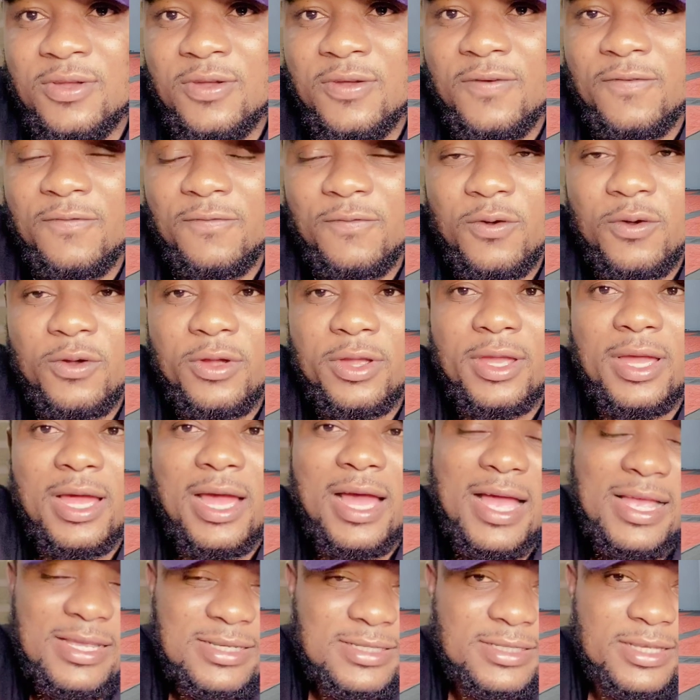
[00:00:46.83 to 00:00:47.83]
for
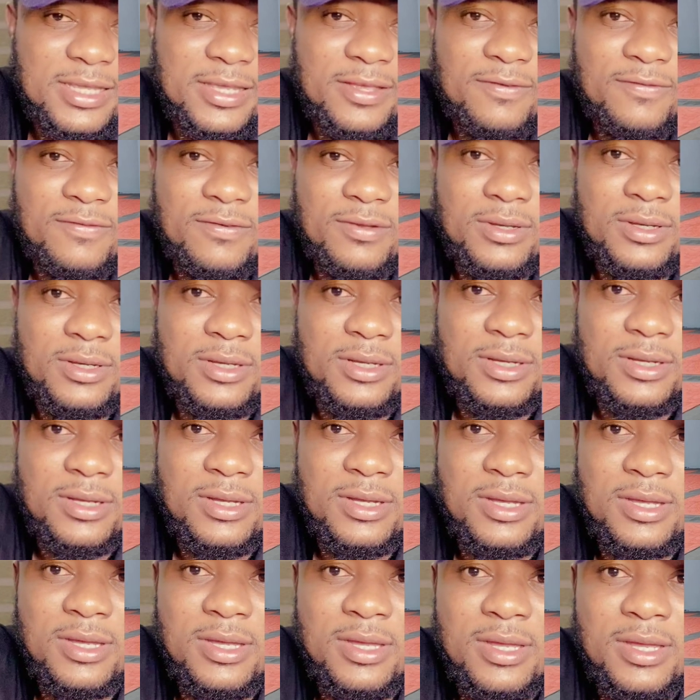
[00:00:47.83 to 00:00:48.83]
herself
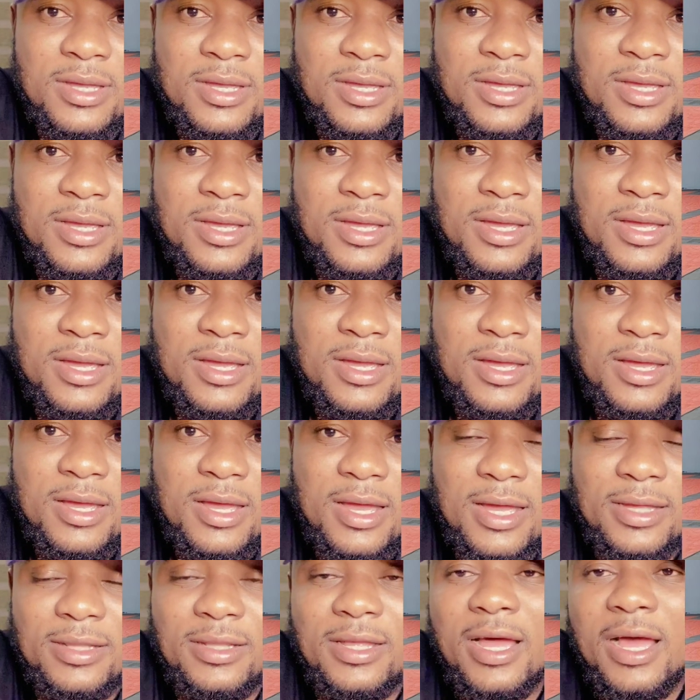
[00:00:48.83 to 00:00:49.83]

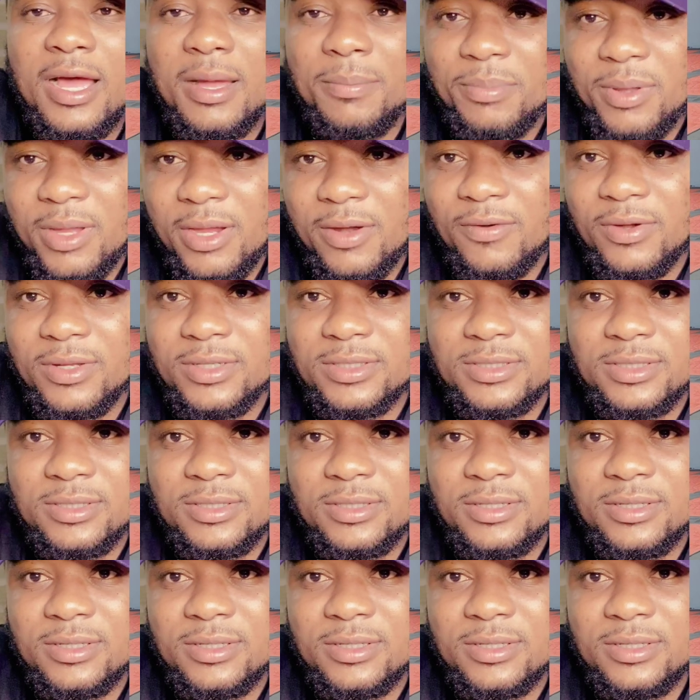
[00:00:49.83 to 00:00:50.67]
and her parents,